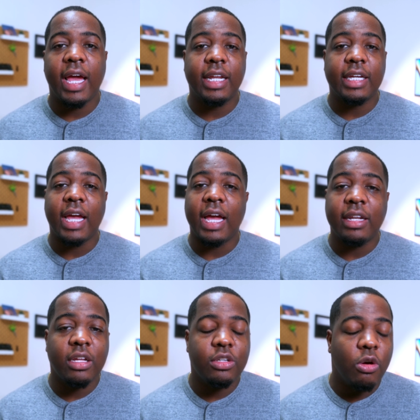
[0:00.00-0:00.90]
And
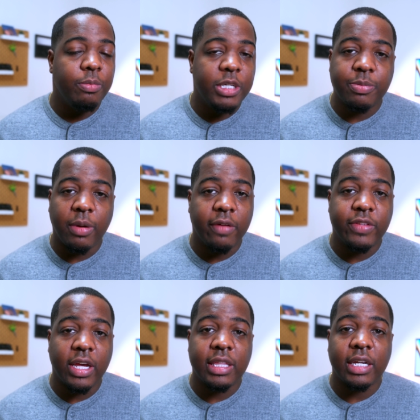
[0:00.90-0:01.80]
again, no beach ball of
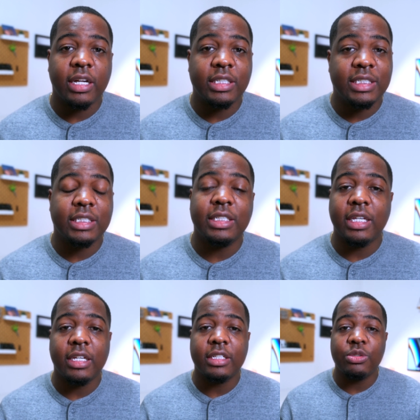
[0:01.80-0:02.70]
death here, 16
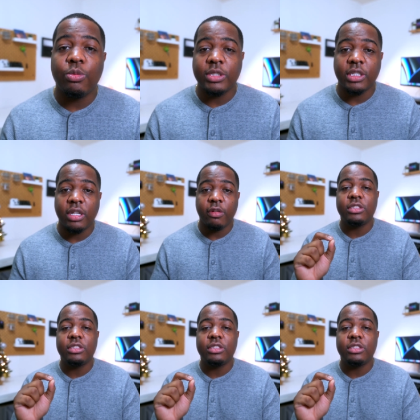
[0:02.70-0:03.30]
gigs was enough.